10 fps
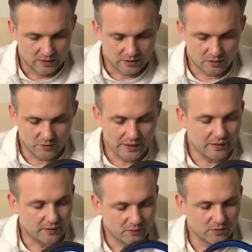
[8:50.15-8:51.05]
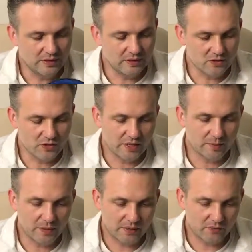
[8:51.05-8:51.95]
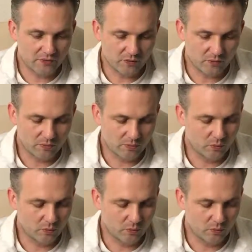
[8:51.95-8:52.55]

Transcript: So yeah, with the integrated microphone,